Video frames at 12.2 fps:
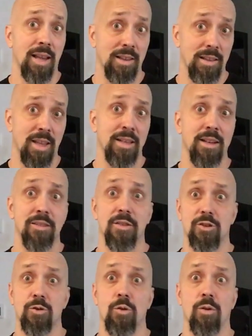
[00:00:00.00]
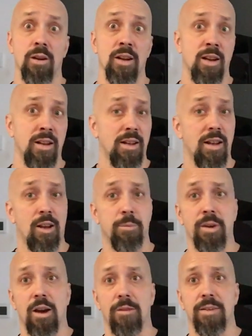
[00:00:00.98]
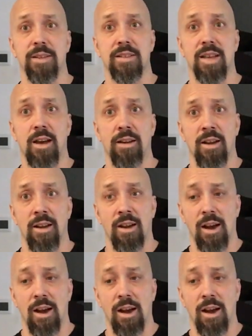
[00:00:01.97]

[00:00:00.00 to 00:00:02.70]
They needed to score and help the offense out.